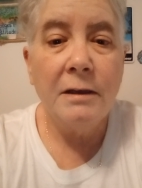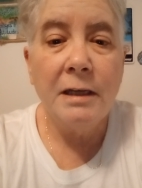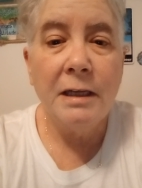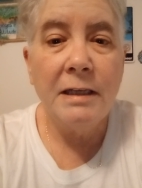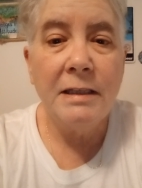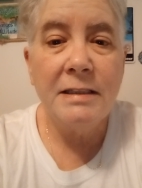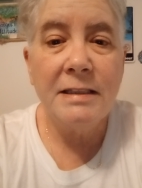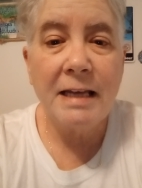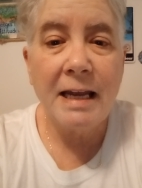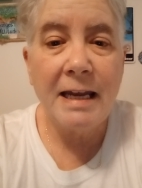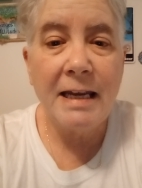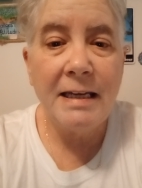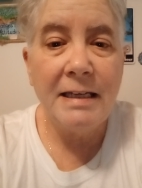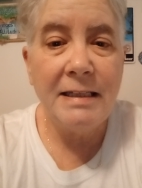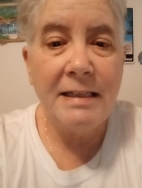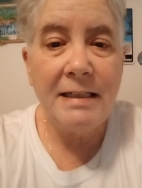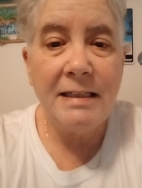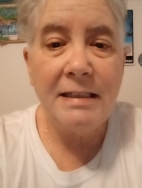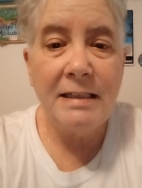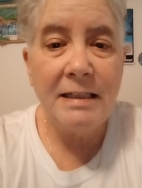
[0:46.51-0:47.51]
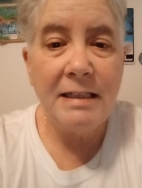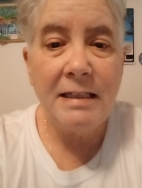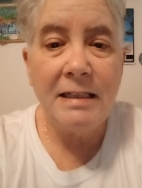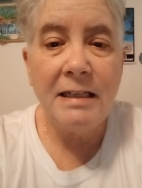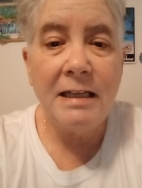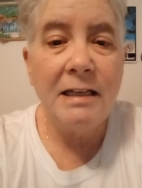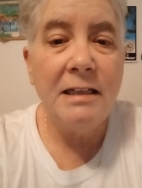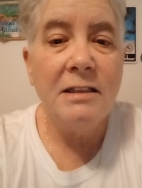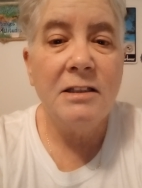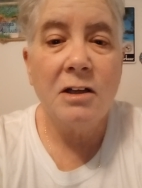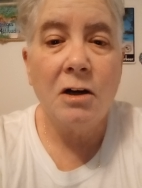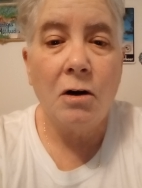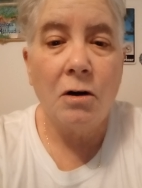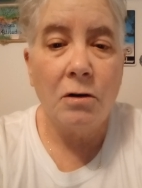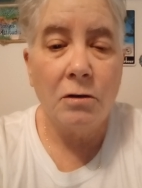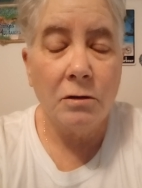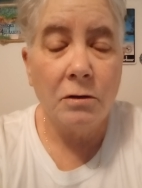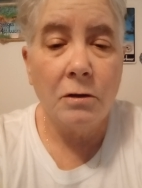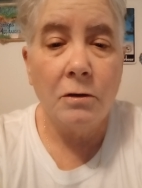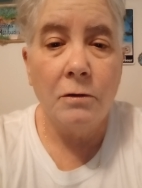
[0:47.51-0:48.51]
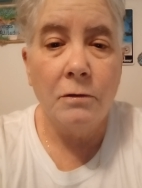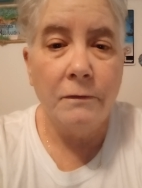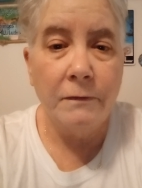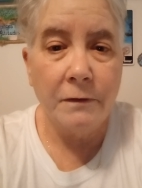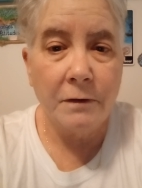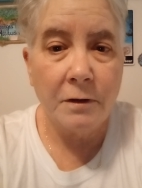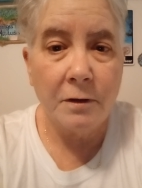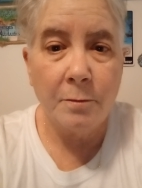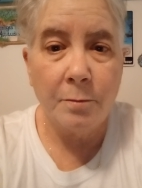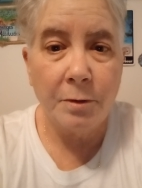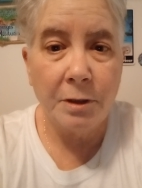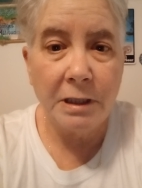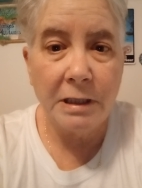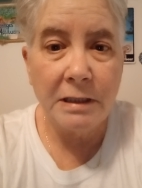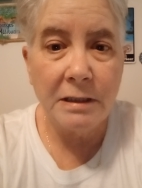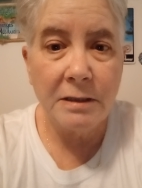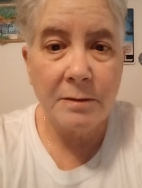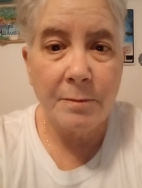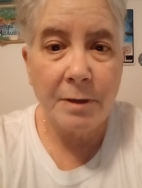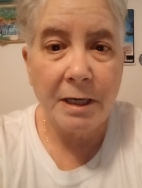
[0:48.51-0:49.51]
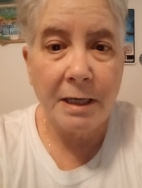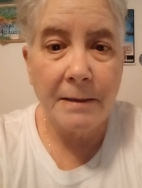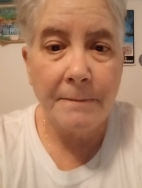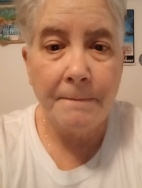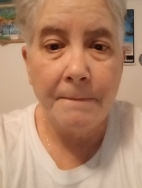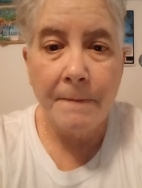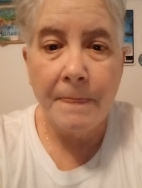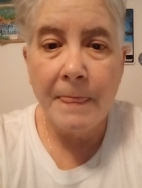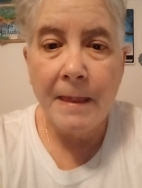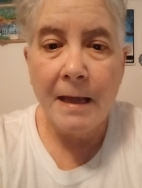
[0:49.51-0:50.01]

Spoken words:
it's ADD, it's all over the place, man.